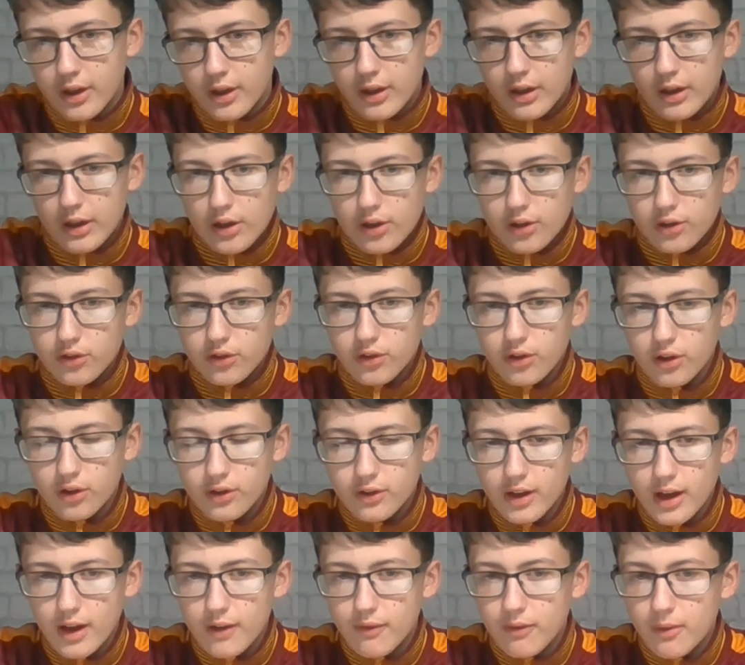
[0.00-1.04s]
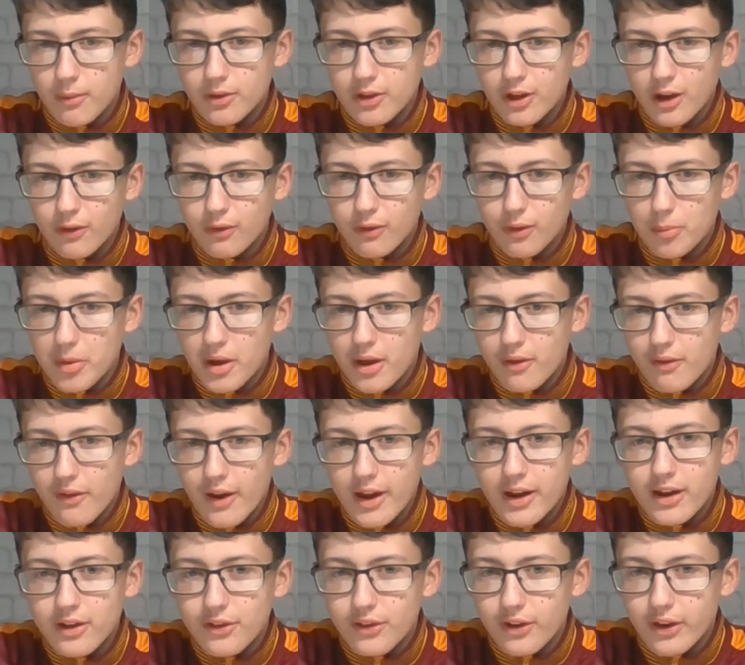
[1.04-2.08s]
to save himself a bit of
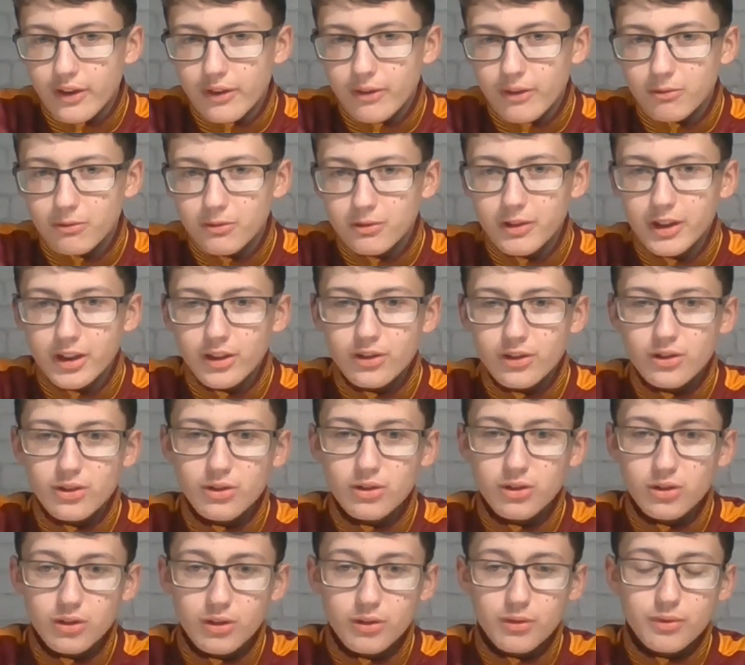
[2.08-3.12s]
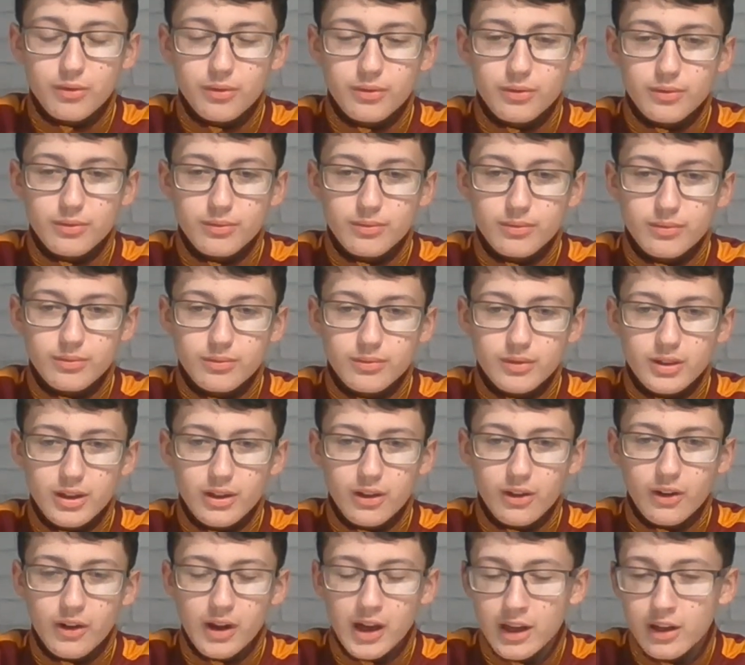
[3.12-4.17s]
energy, which could have, you know,
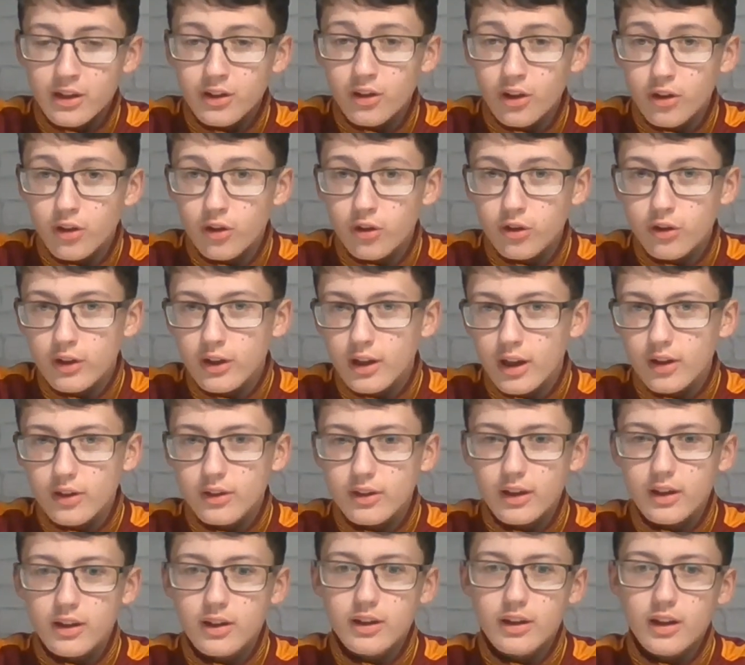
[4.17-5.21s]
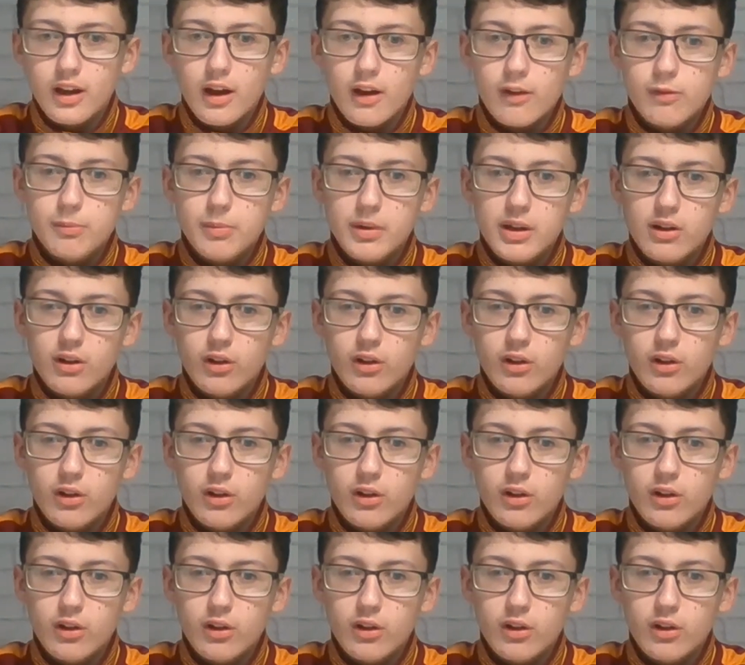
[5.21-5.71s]
hindered us in that second half because